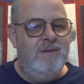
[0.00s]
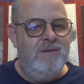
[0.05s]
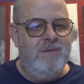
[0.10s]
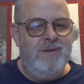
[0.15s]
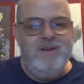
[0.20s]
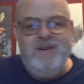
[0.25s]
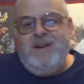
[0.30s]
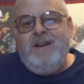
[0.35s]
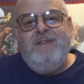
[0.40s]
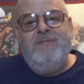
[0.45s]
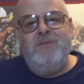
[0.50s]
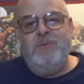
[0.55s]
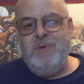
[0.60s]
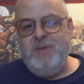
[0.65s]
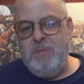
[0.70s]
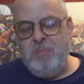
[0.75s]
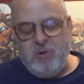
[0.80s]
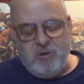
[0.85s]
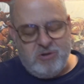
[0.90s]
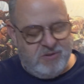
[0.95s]
Well, you're going to have to read
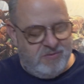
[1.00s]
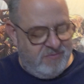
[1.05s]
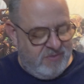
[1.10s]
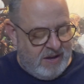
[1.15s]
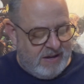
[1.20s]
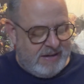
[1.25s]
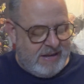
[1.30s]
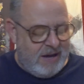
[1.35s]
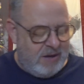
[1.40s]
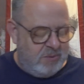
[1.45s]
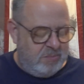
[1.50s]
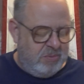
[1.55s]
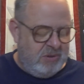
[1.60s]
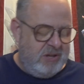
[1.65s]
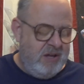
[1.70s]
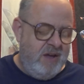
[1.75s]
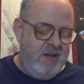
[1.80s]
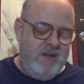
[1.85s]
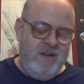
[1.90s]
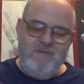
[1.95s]
the book to find out, but
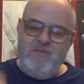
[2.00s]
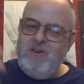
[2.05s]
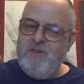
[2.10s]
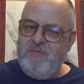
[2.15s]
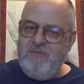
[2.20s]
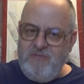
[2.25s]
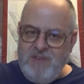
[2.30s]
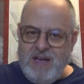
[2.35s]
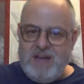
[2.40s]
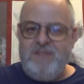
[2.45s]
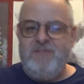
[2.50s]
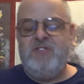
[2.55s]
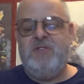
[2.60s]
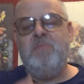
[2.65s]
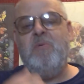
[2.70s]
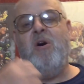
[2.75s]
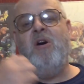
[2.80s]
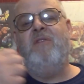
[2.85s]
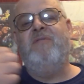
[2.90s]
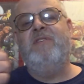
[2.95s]
if you're a fan of
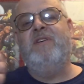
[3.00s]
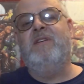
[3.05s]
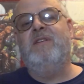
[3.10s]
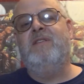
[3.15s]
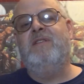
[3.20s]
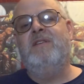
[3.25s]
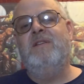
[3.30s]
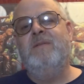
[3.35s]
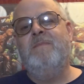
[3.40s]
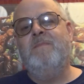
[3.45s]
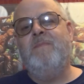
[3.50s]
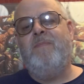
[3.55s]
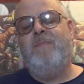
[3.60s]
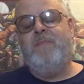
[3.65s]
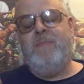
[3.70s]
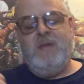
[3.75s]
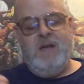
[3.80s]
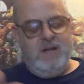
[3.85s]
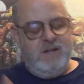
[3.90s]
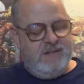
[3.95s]
Smallville,
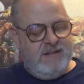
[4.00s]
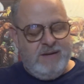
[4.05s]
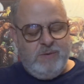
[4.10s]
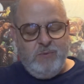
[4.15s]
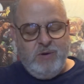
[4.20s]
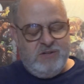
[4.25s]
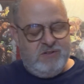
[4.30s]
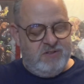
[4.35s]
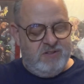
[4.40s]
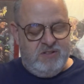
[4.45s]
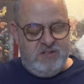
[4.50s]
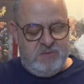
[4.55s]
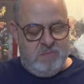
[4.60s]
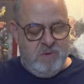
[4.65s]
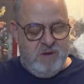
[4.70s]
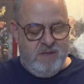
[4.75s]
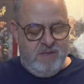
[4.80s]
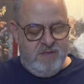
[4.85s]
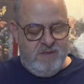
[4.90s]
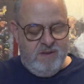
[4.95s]
Dean Wesley
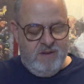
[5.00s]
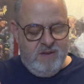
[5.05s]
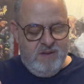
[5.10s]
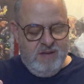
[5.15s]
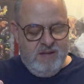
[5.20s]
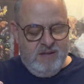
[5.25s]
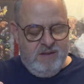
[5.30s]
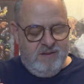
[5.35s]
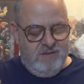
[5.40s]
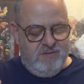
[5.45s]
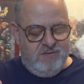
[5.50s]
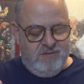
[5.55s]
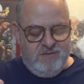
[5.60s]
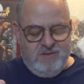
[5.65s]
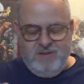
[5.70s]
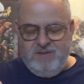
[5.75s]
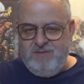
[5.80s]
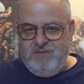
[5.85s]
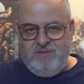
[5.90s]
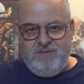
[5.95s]
Smith
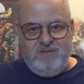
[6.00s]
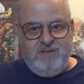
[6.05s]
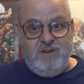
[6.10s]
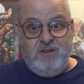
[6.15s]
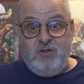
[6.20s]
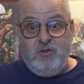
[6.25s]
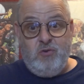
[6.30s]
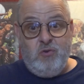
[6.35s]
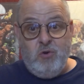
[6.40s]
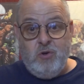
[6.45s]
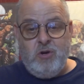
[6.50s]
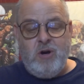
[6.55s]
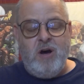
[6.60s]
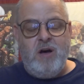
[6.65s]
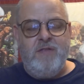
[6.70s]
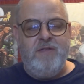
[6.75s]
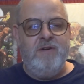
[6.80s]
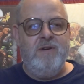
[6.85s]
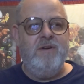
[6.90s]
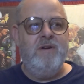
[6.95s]
is a good
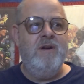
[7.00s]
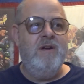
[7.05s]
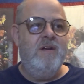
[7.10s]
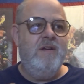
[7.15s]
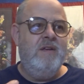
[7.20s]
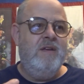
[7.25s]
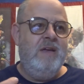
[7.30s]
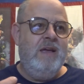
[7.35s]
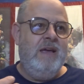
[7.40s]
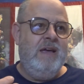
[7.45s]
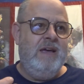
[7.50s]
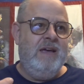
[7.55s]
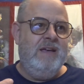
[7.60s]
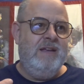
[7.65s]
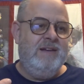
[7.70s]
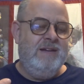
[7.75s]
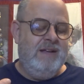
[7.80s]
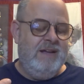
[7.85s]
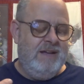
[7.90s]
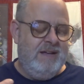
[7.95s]
author,
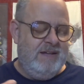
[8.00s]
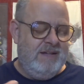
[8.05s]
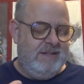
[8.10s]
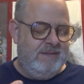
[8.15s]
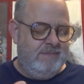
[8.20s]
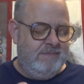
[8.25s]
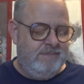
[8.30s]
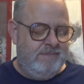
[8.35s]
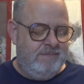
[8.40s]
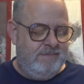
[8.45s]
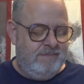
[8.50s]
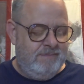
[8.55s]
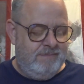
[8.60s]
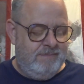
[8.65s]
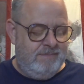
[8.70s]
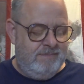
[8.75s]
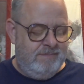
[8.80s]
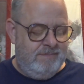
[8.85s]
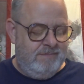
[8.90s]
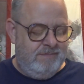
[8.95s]
and
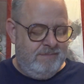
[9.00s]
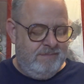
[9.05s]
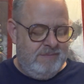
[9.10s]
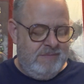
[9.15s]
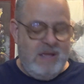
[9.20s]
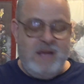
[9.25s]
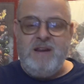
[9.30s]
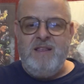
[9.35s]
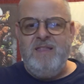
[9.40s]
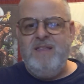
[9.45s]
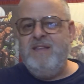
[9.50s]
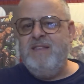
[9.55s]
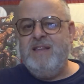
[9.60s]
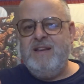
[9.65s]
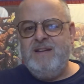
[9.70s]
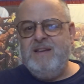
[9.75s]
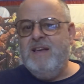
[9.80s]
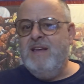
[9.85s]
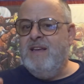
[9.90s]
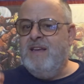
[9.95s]
anything
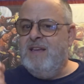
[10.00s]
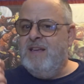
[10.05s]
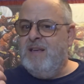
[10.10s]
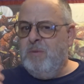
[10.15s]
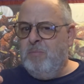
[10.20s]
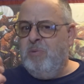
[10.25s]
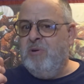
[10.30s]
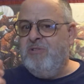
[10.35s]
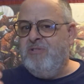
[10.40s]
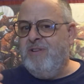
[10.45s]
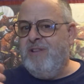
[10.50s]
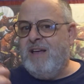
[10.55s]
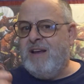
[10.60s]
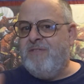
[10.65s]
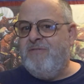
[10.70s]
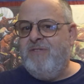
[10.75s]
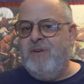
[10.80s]
that puts a lot of